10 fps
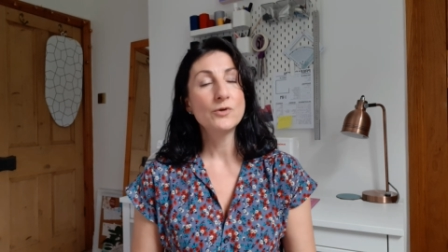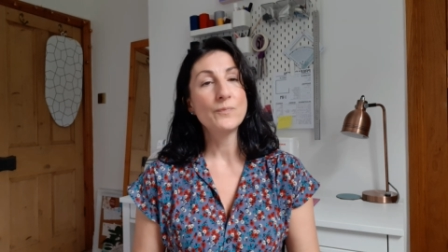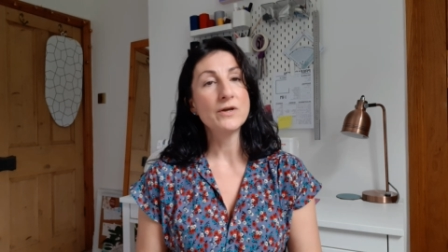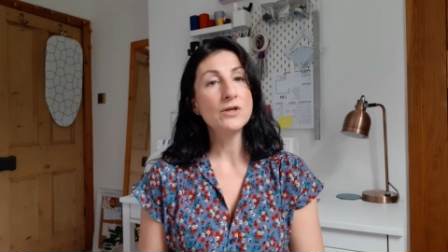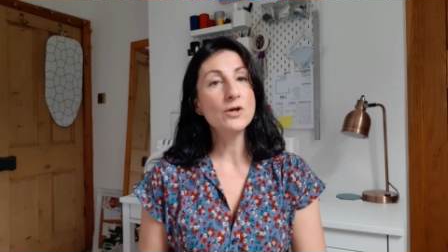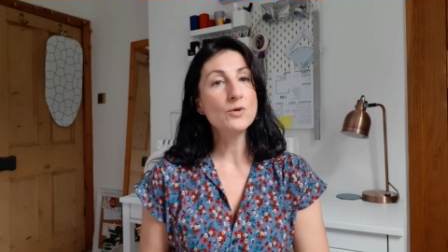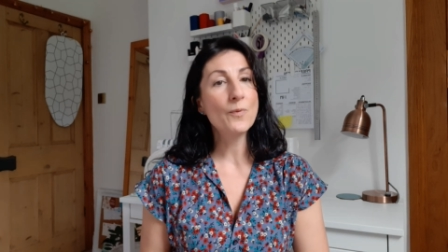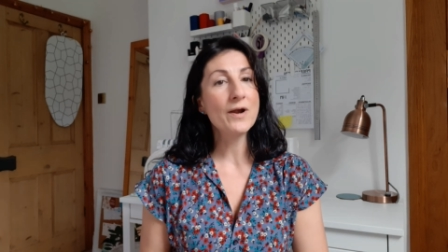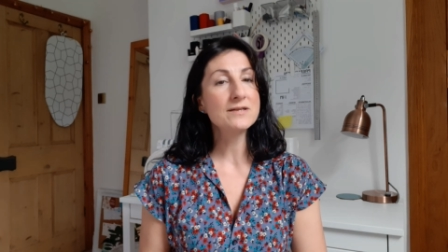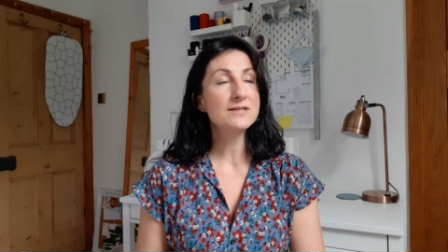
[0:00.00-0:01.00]
My yoga
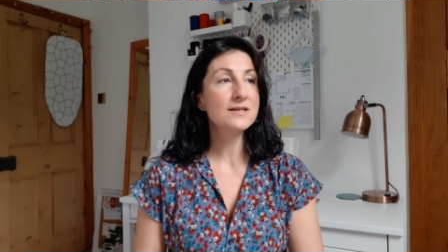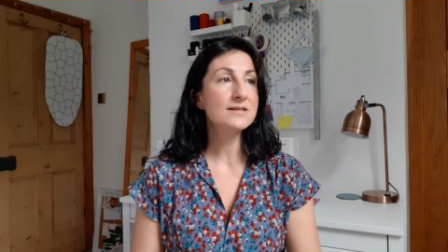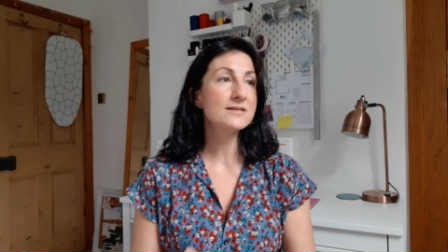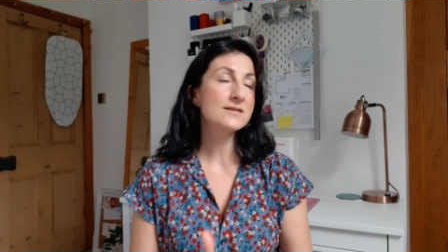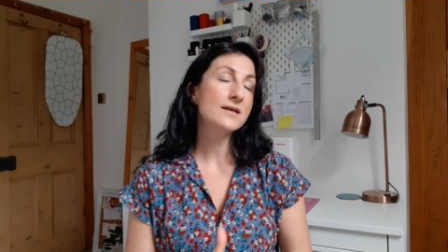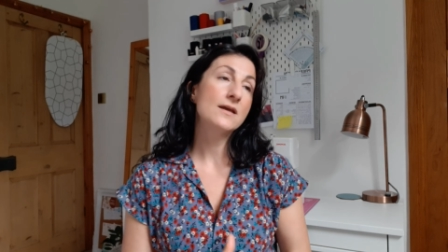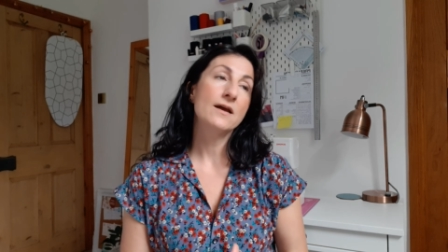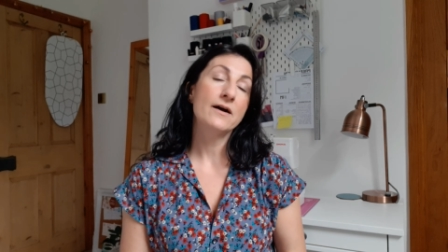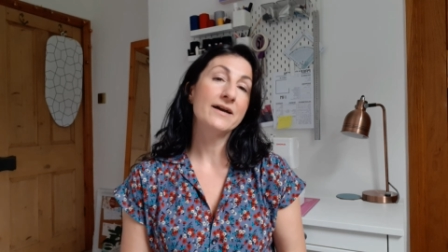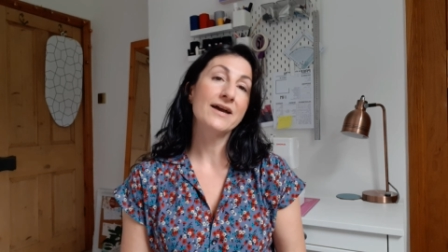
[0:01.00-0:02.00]
practice.
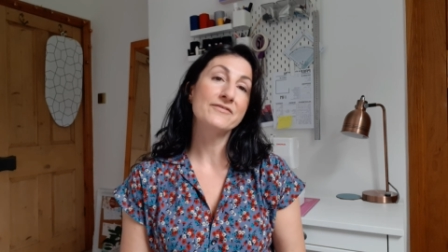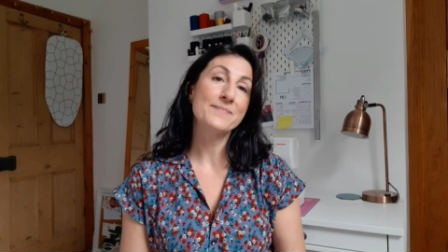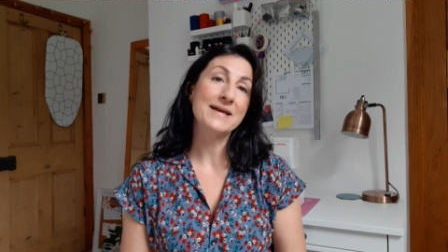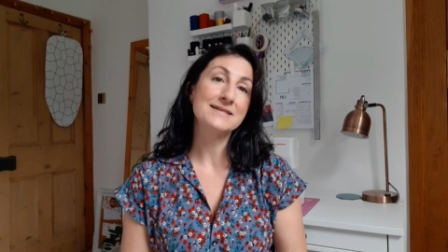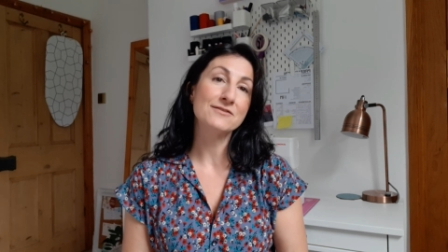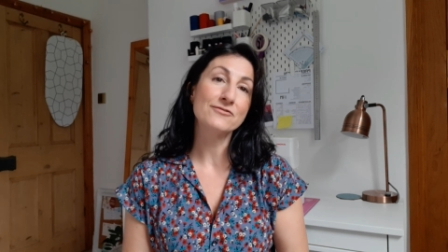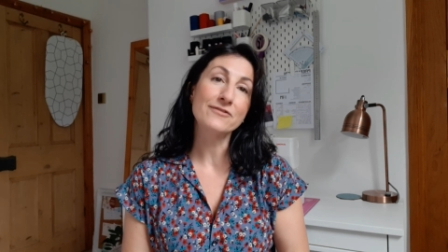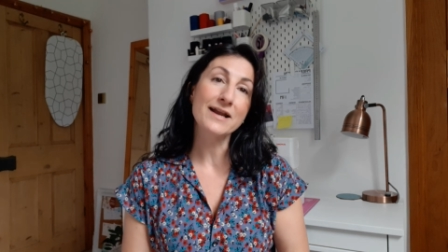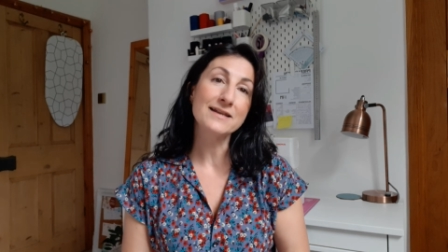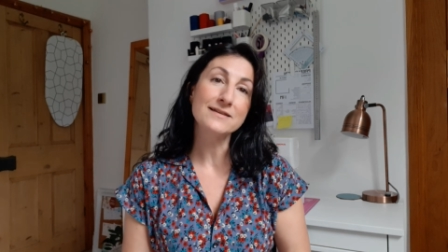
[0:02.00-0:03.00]
I have amazing
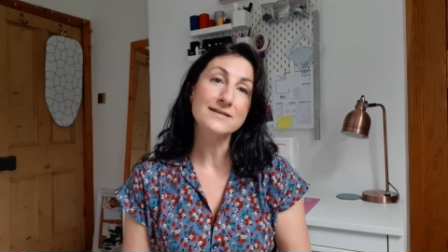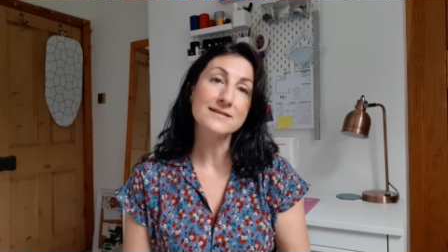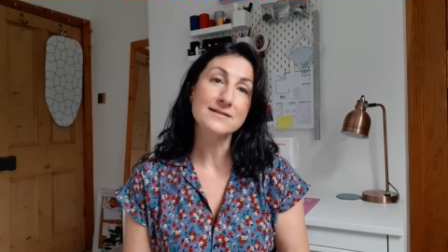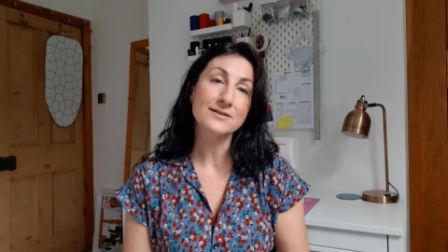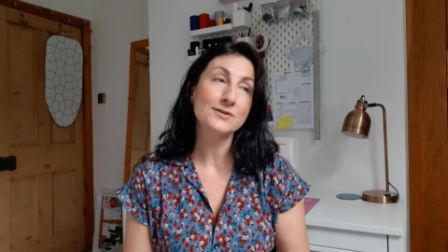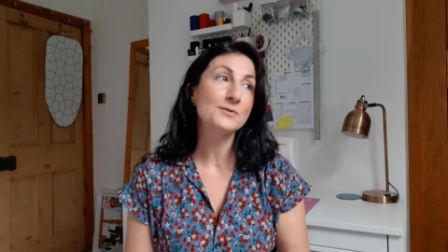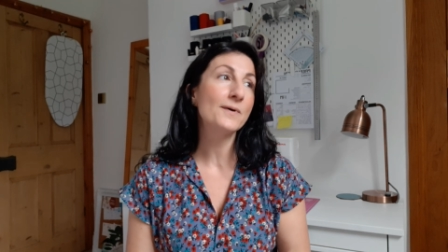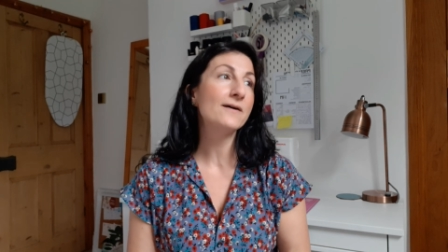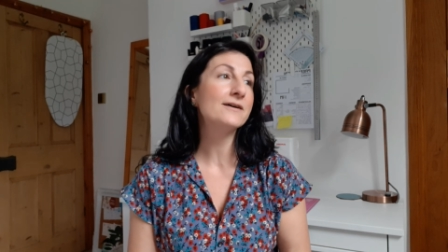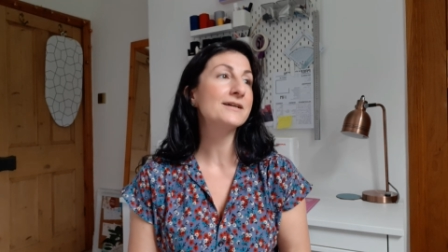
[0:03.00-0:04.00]
friends who
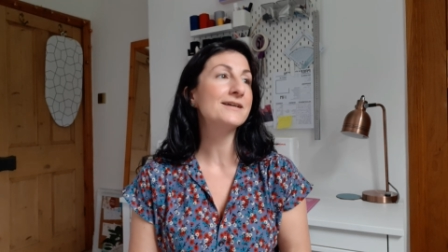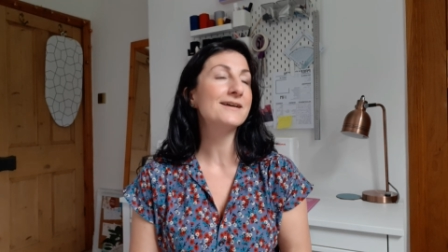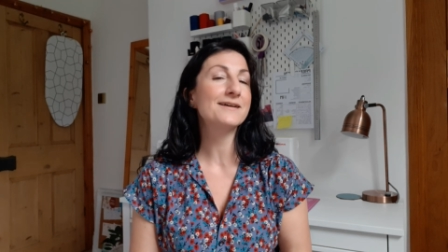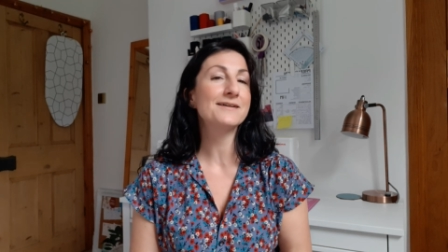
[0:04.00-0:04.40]
I